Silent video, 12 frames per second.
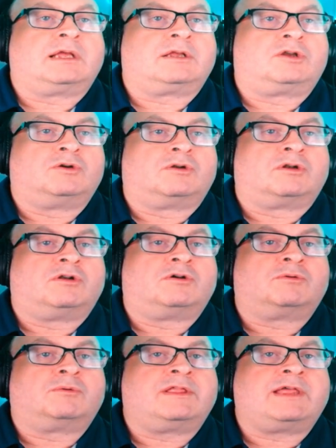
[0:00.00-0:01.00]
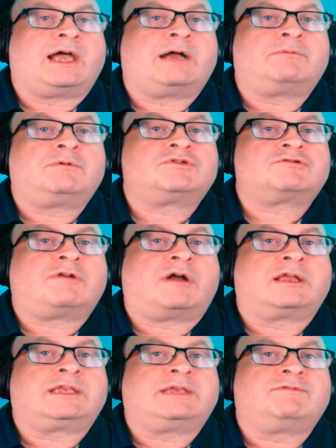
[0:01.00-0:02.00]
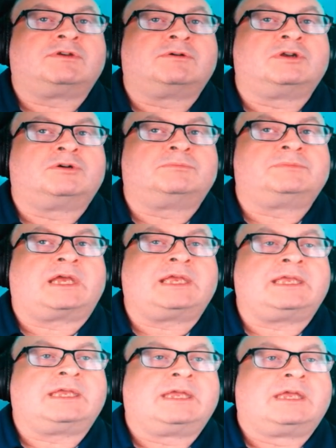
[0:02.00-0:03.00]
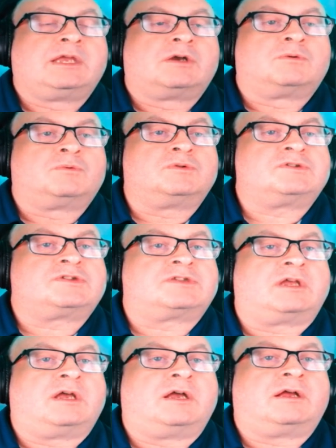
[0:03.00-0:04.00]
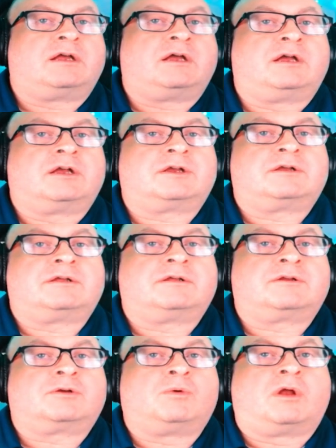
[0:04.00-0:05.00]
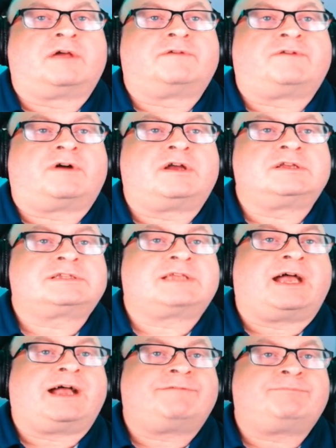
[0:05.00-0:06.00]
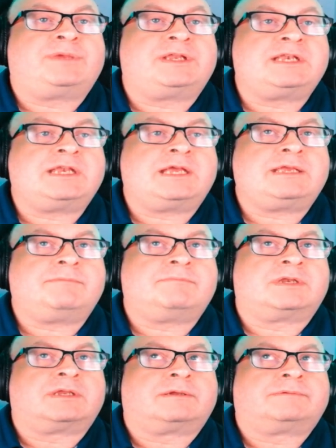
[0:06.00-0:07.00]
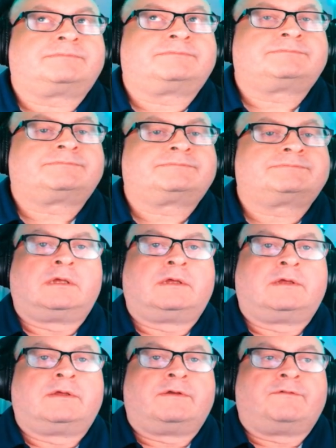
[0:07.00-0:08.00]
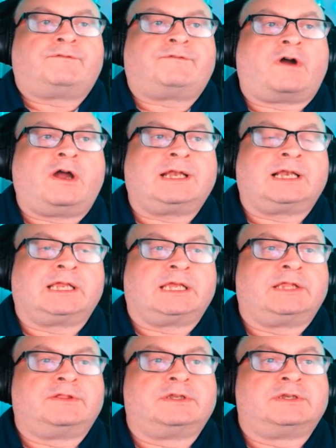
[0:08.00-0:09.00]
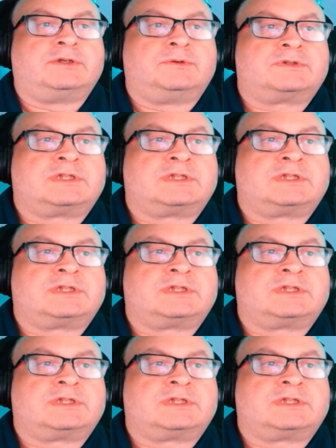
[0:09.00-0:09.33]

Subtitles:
good luck with that. We'll try and give you an update once the qualifiers have been named. Finally in the news